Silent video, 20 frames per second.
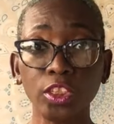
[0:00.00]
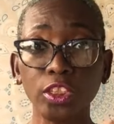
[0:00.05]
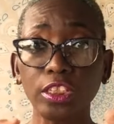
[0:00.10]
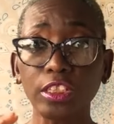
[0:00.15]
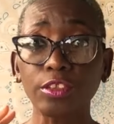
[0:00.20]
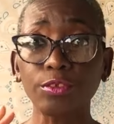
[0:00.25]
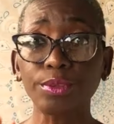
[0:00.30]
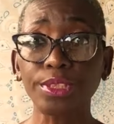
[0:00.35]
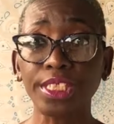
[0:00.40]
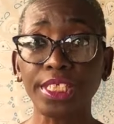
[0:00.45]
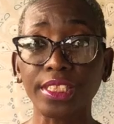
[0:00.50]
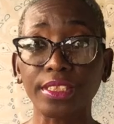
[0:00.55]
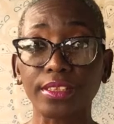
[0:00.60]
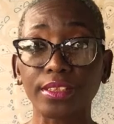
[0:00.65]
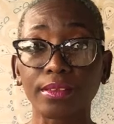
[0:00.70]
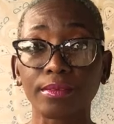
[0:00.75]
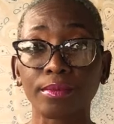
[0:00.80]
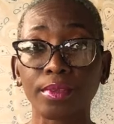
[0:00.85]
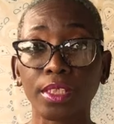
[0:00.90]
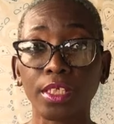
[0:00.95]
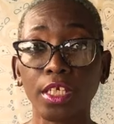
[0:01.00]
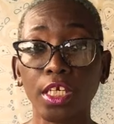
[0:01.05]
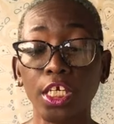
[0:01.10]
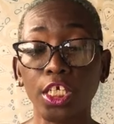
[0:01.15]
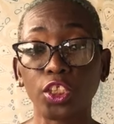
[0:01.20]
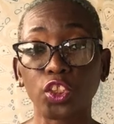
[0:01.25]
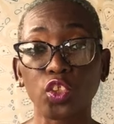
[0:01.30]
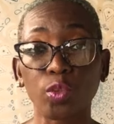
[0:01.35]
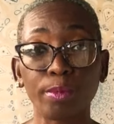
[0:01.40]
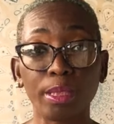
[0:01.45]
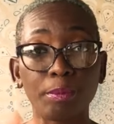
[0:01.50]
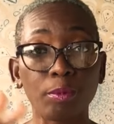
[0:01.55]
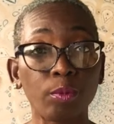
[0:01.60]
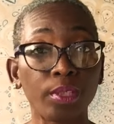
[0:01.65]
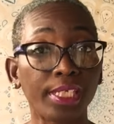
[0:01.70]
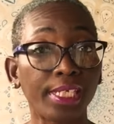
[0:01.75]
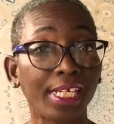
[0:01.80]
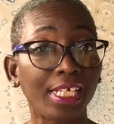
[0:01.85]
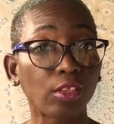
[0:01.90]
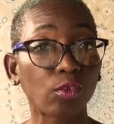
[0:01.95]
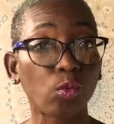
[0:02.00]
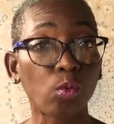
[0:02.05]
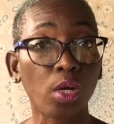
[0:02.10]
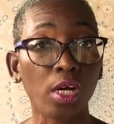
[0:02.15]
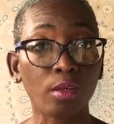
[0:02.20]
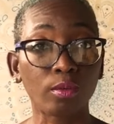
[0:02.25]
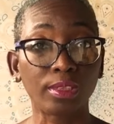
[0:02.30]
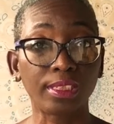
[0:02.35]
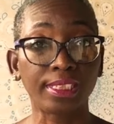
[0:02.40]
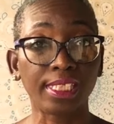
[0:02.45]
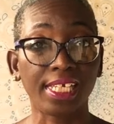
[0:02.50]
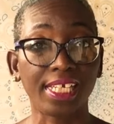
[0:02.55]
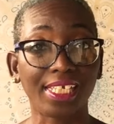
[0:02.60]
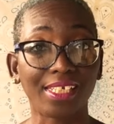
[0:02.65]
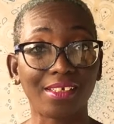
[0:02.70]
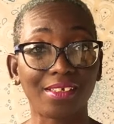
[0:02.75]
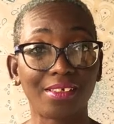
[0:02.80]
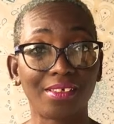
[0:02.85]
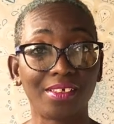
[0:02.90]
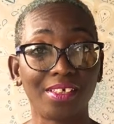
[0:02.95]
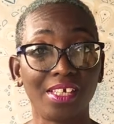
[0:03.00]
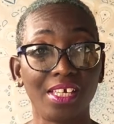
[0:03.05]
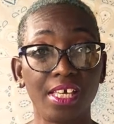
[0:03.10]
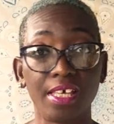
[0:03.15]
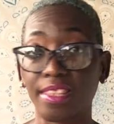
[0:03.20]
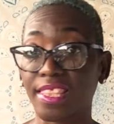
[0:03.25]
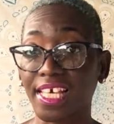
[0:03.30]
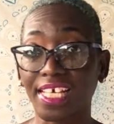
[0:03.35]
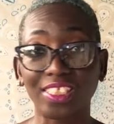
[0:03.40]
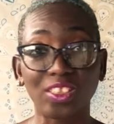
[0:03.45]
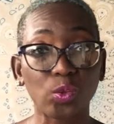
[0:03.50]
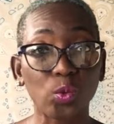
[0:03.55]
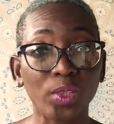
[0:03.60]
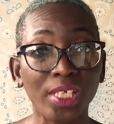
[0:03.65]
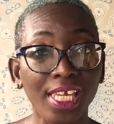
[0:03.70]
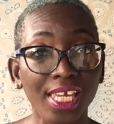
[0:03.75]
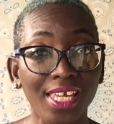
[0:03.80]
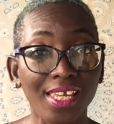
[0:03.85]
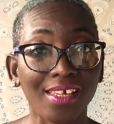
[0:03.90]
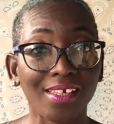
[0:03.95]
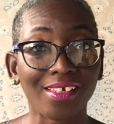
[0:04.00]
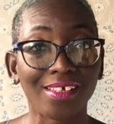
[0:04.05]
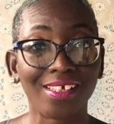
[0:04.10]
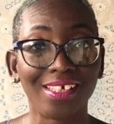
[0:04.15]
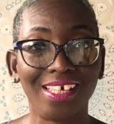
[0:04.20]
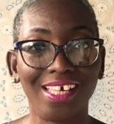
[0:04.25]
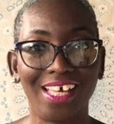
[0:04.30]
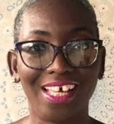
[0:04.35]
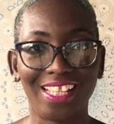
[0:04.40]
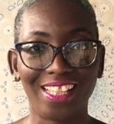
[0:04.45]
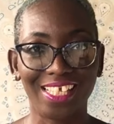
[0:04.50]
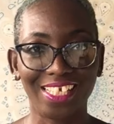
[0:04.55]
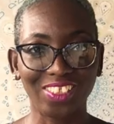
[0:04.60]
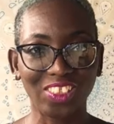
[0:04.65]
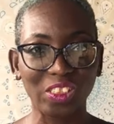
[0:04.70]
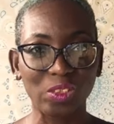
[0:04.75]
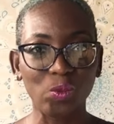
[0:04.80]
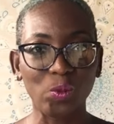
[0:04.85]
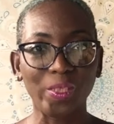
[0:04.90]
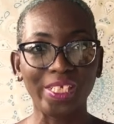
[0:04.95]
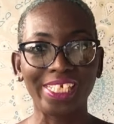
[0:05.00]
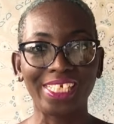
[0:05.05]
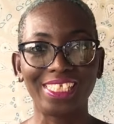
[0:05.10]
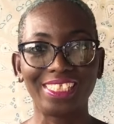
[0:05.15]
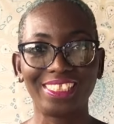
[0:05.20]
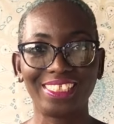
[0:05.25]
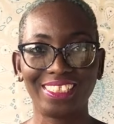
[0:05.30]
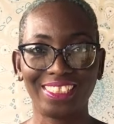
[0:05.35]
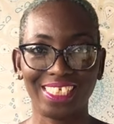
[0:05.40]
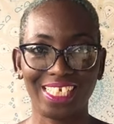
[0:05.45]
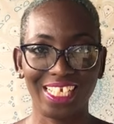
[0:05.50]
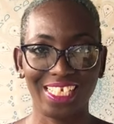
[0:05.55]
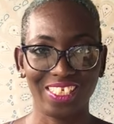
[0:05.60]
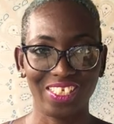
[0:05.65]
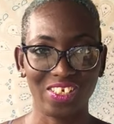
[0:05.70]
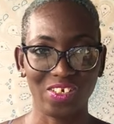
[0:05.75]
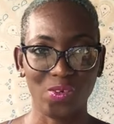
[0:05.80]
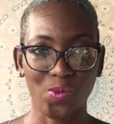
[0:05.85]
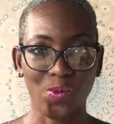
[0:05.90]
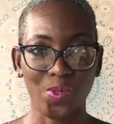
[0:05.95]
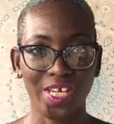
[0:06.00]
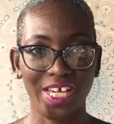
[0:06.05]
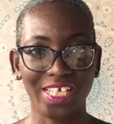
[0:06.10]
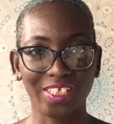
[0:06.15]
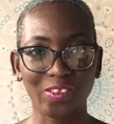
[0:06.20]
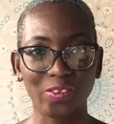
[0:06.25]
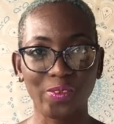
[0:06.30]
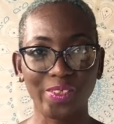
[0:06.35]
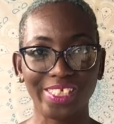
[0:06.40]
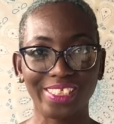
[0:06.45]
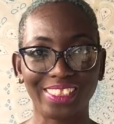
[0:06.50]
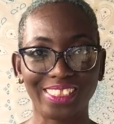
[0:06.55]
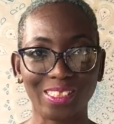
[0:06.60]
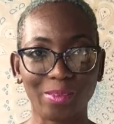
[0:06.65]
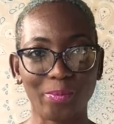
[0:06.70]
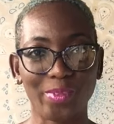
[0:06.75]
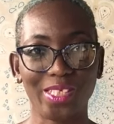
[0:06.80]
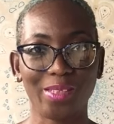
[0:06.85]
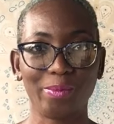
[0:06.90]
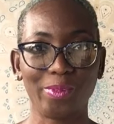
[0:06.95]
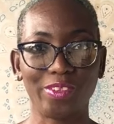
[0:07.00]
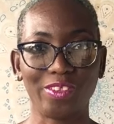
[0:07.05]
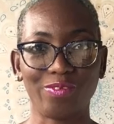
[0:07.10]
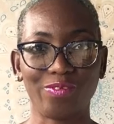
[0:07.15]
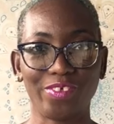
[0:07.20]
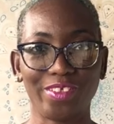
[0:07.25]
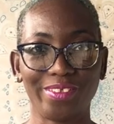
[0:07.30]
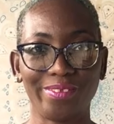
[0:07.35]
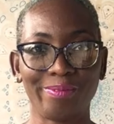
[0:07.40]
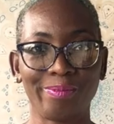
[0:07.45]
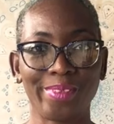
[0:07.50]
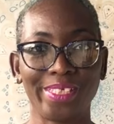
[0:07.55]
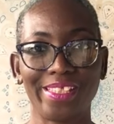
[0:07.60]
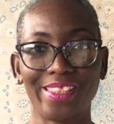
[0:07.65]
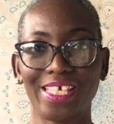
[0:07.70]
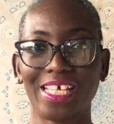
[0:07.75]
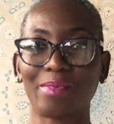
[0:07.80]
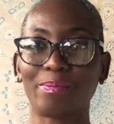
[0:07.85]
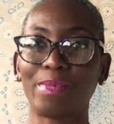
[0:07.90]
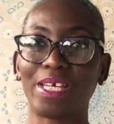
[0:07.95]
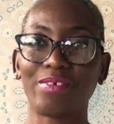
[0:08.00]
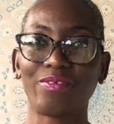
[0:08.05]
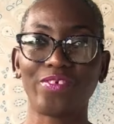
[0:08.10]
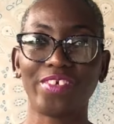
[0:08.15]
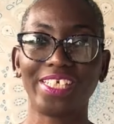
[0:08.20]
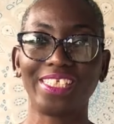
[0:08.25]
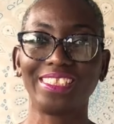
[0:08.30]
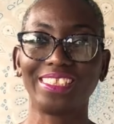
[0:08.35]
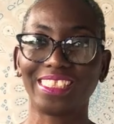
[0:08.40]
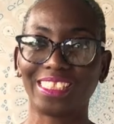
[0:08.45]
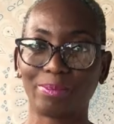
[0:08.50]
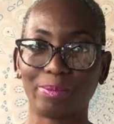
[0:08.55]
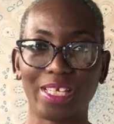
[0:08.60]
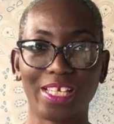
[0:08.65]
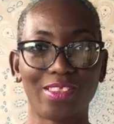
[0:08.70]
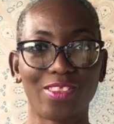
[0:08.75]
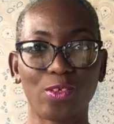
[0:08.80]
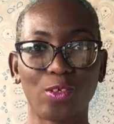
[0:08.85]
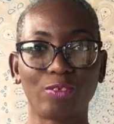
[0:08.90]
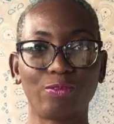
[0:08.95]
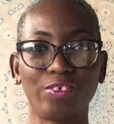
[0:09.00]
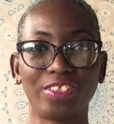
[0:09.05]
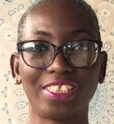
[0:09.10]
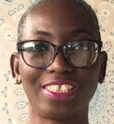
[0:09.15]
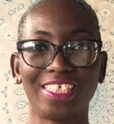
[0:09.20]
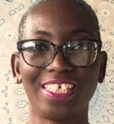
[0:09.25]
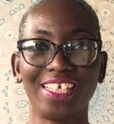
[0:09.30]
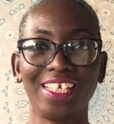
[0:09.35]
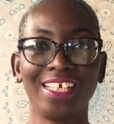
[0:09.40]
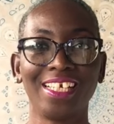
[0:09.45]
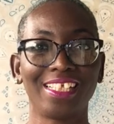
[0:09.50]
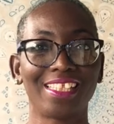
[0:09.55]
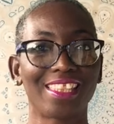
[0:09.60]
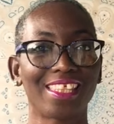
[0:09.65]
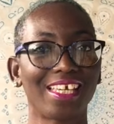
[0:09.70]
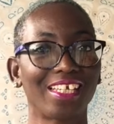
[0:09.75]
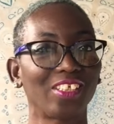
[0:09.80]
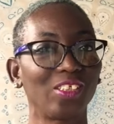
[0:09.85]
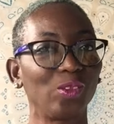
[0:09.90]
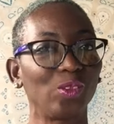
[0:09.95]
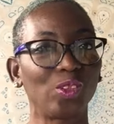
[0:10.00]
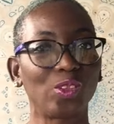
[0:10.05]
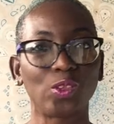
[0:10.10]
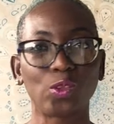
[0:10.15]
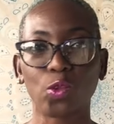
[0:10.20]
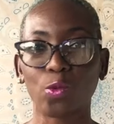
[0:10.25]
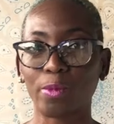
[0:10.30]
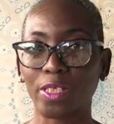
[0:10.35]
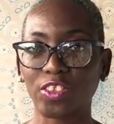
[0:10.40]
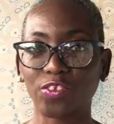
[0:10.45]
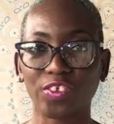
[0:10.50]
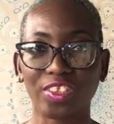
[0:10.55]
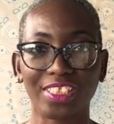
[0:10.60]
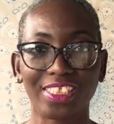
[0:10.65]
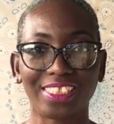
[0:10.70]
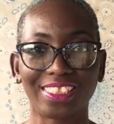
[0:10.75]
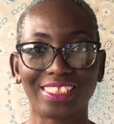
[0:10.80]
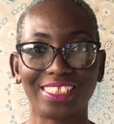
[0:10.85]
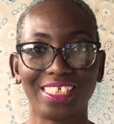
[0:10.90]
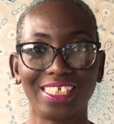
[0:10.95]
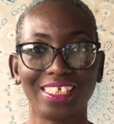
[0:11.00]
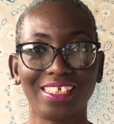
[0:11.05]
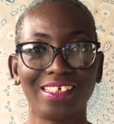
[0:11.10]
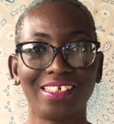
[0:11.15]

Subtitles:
to create? So maybe we can't go outside. That's okay. Let's go inside now and create something beautiful. That, my friends, is my thought for today. Thank you so much for listening.